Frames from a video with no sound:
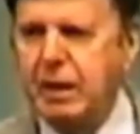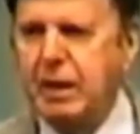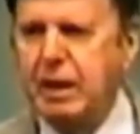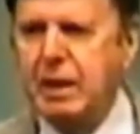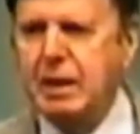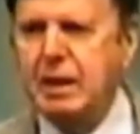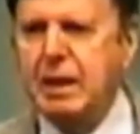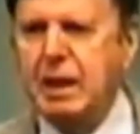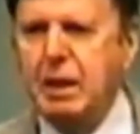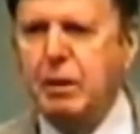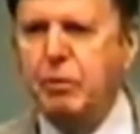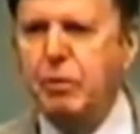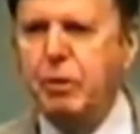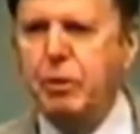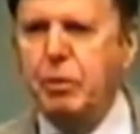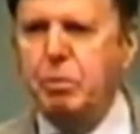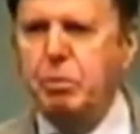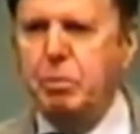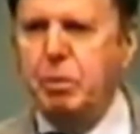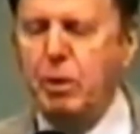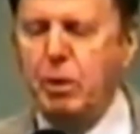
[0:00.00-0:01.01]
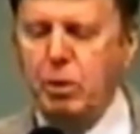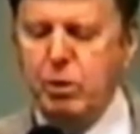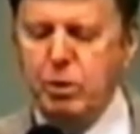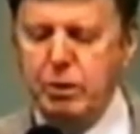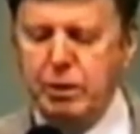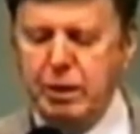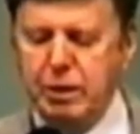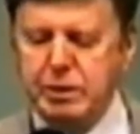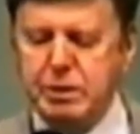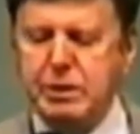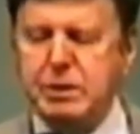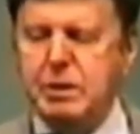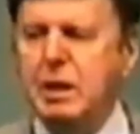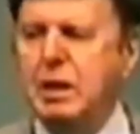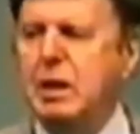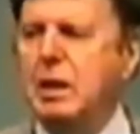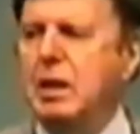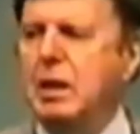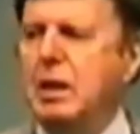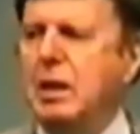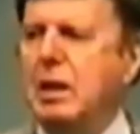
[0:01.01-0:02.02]
Here comes the boldness.
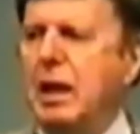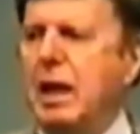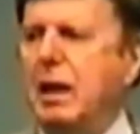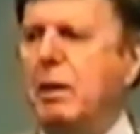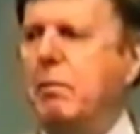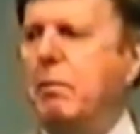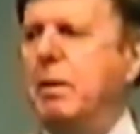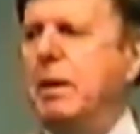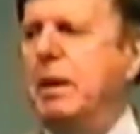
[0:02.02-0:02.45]
That